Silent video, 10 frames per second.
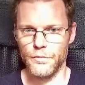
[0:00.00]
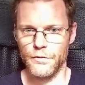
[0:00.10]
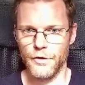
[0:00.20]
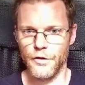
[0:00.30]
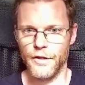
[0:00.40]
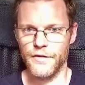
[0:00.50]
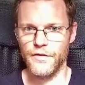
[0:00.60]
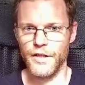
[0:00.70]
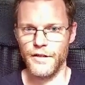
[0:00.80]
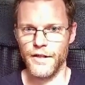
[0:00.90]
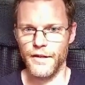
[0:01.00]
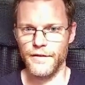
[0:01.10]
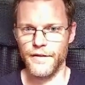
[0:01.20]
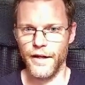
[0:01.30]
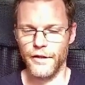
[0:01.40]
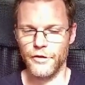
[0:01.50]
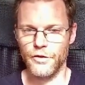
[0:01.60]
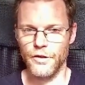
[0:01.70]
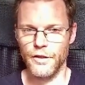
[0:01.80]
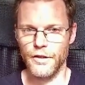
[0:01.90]
can see that it's
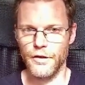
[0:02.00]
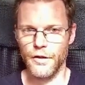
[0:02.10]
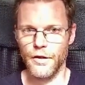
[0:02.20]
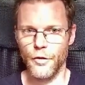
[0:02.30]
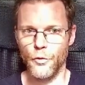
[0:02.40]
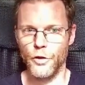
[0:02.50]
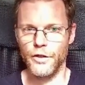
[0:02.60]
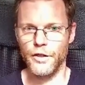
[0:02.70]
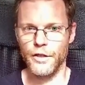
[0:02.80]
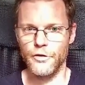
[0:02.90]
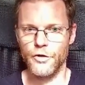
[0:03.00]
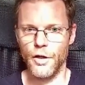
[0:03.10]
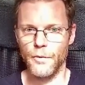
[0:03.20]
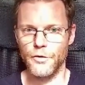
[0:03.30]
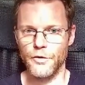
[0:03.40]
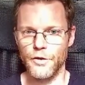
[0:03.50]
actually a 3D geometry.